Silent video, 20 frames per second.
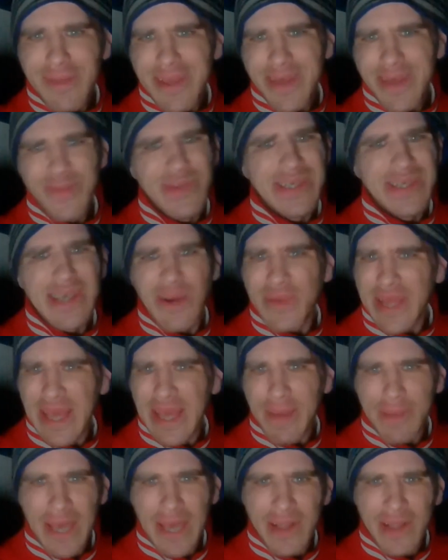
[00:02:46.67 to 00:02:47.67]
It was only
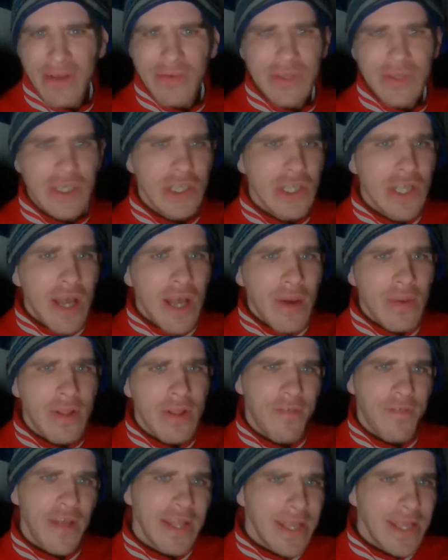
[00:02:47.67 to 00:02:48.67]
MK Dons. No
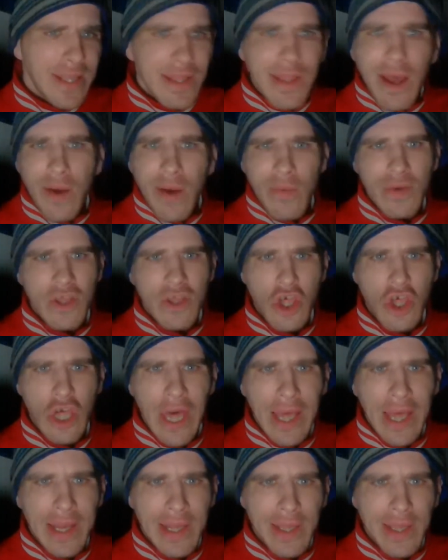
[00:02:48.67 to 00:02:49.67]
defending, no one
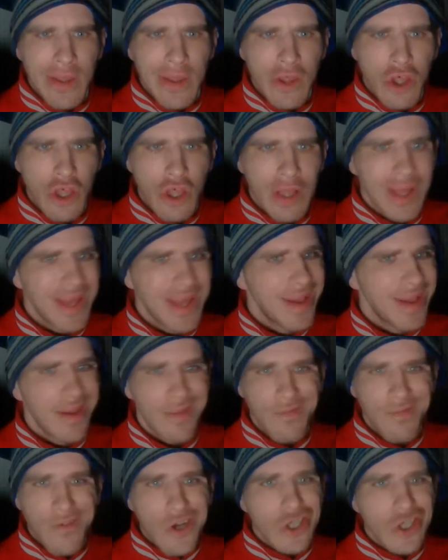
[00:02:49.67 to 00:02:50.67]
challenged.
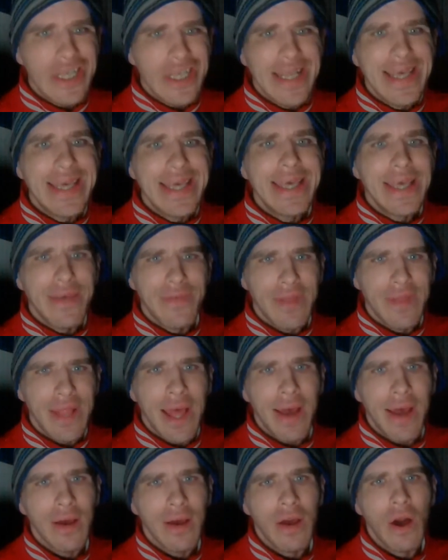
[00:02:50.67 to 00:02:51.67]
Virtually giving
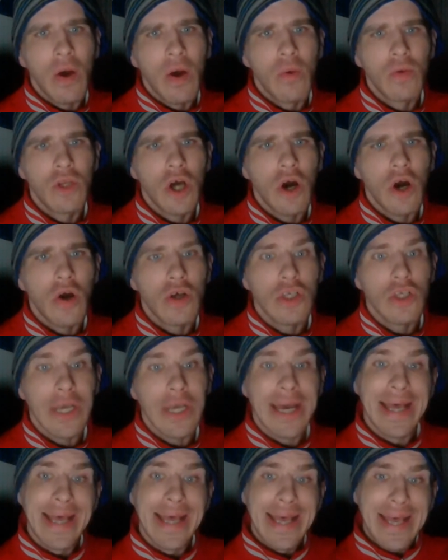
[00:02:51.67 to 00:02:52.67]
that goal to
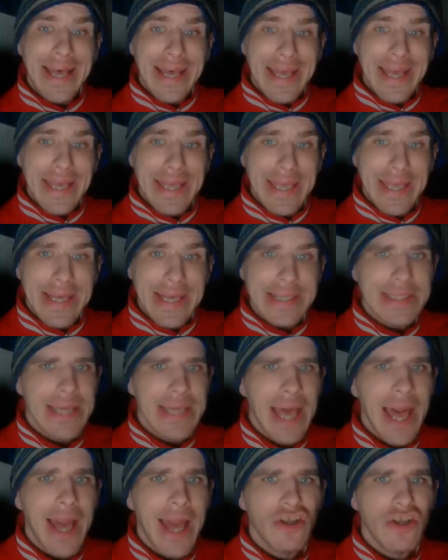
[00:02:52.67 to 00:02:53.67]
Oscar. He gets a
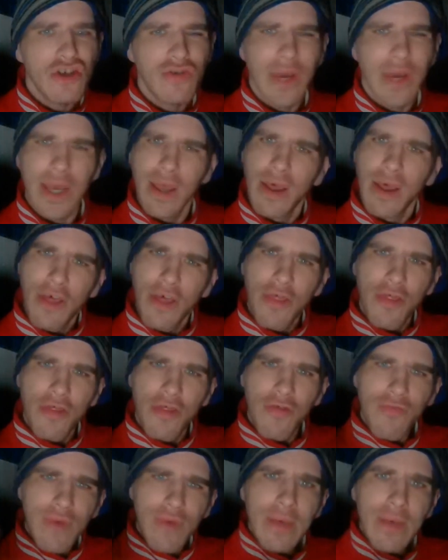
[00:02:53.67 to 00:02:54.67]
hat-trick.
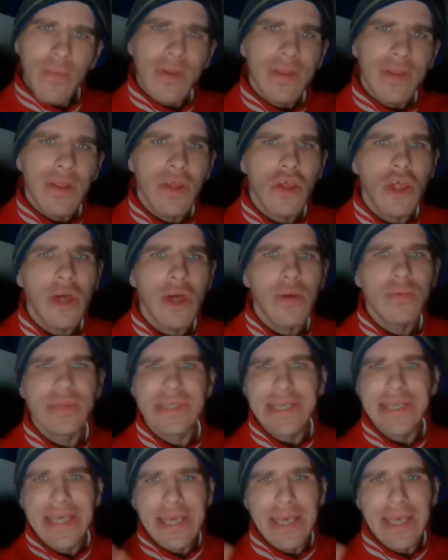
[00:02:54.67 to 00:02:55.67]
3-1 to
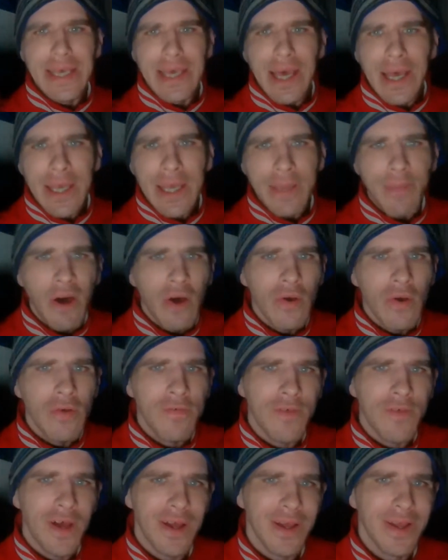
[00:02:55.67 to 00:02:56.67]
Chelsea. Game
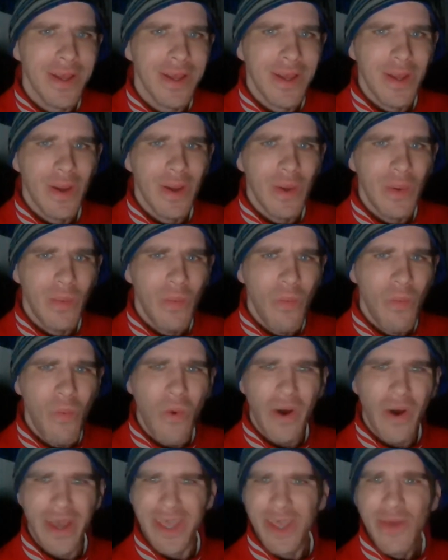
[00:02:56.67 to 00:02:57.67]
over.
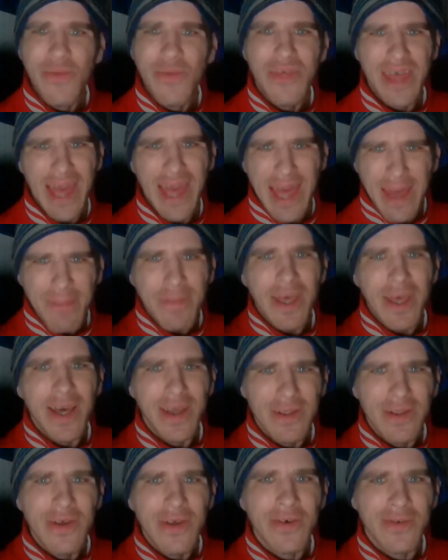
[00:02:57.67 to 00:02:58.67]
What, you think
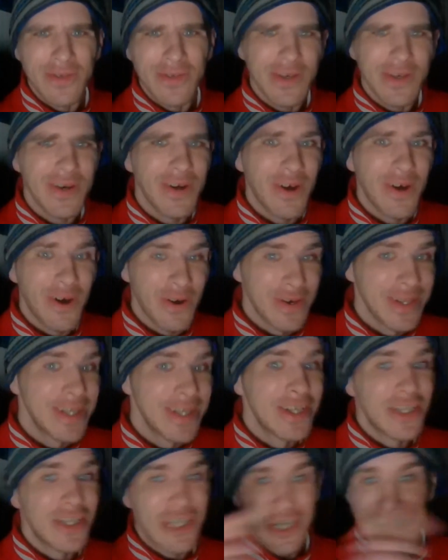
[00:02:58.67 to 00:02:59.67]
MK Dons are going
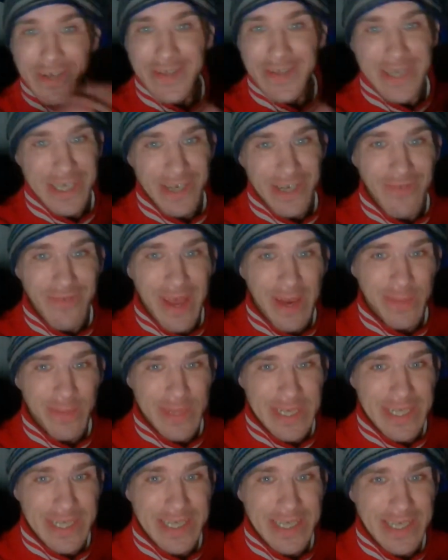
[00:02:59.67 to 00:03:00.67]
to turn this around
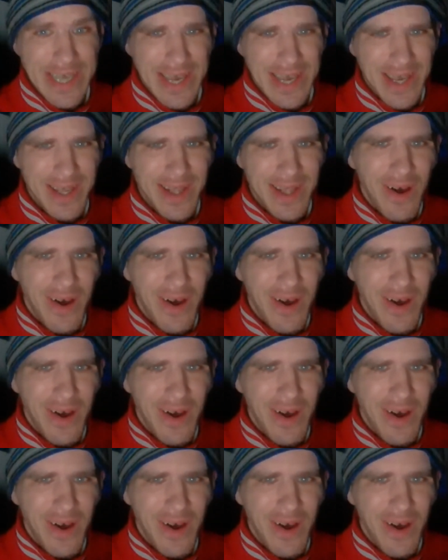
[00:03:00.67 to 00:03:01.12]
in the second